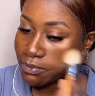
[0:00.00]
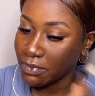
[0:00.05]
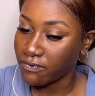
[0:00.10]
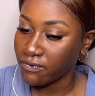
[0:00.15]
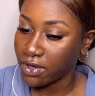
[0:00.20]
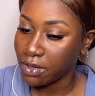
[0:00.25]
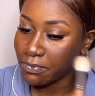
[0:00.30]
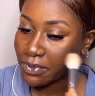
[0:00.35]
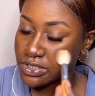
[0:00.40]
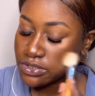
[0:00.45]
my
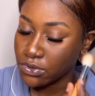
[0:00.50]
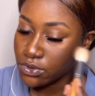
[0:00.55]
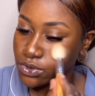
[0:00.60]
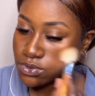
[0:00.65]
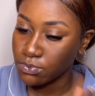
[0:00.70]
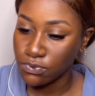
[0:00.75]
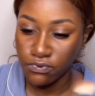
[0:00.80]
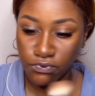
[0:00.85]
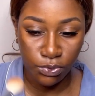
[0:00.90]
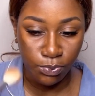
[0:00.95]
very best not to
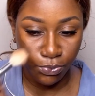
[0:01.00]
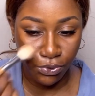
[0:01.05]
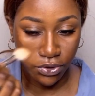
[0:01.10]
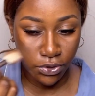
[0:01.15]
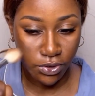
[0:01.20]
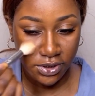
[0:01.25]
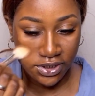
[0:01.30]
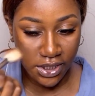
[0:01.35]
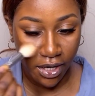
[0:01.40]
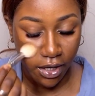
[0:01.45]
move the
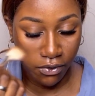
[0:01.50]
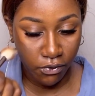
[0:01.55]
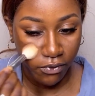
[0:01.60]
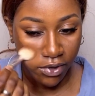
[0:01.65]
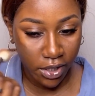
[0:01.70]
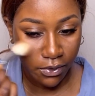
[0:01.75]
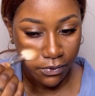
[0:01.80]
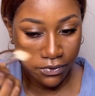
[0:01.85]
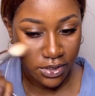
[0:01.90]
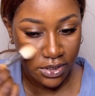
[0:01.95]
product
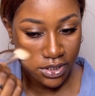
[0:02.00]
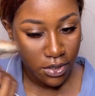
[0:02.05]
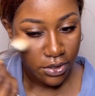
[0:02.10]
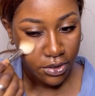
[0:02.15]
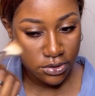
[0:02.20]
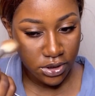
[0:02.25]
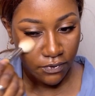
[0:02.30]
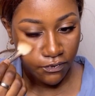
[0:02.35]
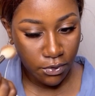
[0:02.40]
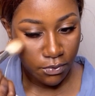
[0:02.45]
around,
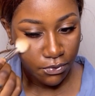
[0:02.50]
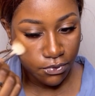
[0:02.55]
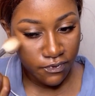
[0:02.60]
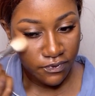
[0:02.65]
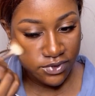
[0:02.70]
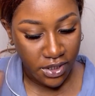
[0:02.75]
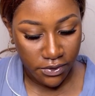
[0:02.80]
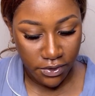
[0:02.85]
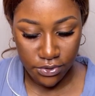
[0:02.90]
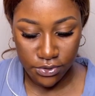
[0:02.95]
because if you move
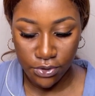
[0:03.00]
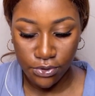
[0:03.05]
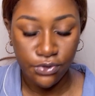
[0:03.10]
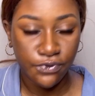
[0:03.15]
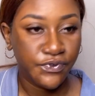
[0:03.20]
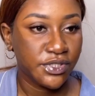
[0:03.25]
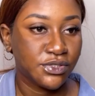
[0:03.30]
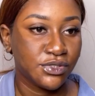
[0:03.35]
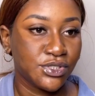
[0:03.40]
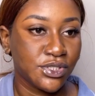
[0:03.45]
it around, your whole
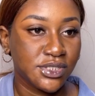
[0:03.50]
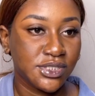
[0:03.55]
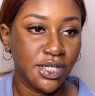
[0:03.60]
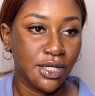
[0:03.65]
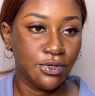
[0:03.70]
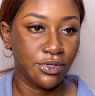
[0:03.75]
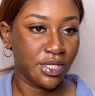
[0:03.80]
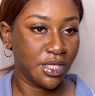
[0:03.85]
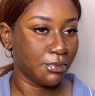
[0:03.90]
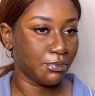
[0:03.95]
face will just start
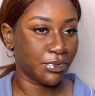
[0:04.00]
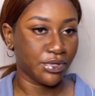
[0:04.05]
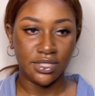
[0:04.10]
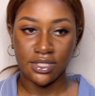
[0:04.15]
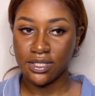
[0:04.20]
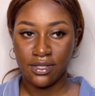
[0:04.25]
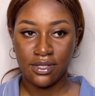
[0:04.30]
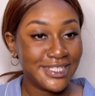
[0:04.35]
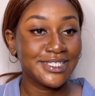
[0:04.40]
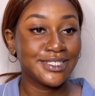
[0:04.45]
looking
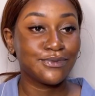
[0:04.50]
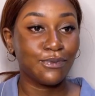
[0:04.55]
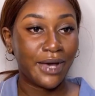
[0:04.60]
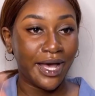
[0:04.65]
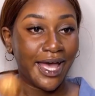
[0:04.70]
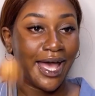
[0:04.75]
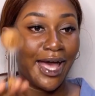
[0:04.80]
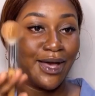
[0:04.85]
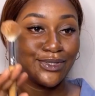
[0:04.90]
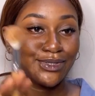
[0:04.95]
muddy. This is why
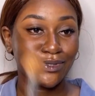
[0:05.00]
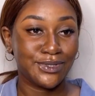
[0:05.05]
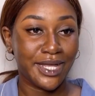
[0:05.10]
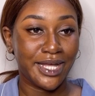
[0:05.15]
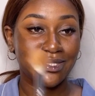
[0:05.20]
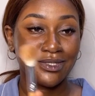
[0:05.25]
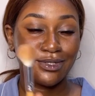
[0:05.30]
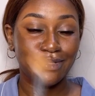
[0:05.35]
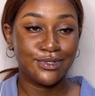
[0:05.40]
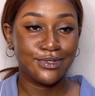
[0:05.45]
I also like
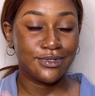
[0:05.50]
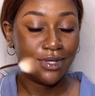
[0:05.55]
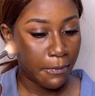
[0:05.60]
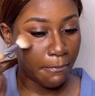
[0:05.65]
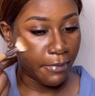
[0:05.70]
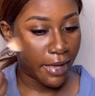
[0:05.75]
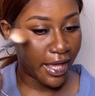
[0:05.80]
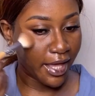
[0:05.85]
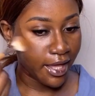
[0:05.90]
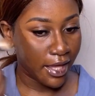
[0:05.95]
to do
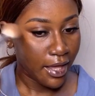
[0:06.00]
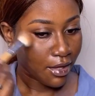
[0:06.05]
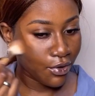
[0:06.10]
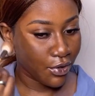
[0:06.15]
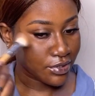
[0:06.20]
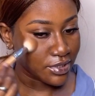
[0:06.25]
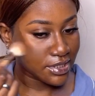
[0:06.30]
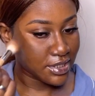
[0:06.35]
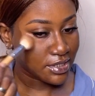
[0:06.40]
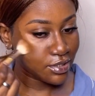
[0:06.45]
my
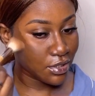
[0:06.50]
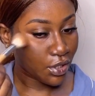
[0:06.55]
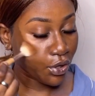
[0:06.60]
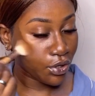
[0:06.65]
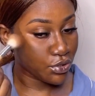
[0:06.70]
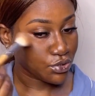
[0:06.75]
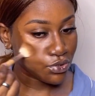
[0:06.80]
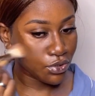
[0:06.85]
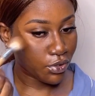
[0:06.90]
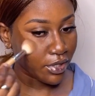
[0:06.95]

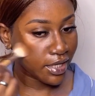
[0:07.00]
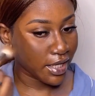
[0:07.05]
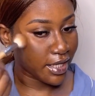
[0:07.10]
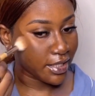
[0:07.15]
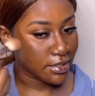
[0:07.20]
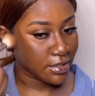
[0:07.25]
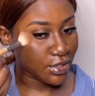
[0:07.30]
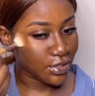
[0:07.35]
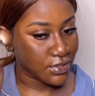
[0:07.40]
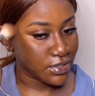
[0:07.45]
contouring
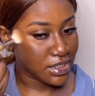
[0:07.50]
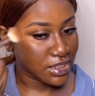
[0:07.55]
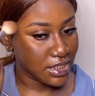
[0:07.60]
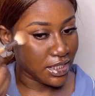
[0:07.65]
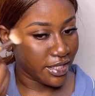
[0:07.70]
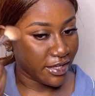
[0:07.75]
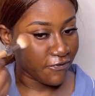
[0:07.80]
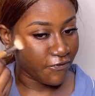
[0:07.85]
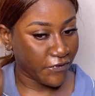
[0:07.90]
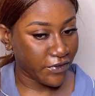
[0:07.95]
and
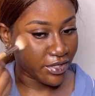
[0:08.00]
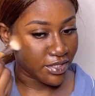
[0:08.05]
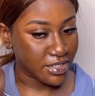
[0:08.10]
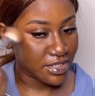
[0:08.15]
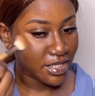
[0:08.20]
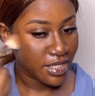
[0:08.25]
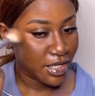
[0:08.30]
concealing first,